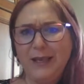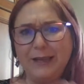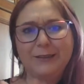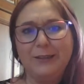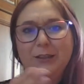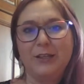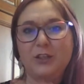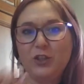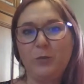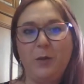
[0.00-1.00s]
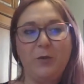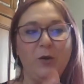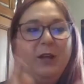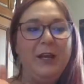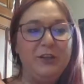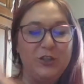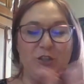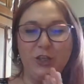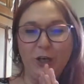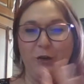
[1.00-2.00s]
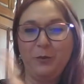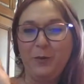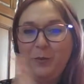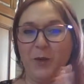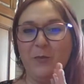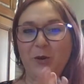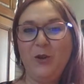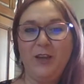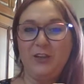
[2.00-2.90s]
a catalog and show people. Just share with people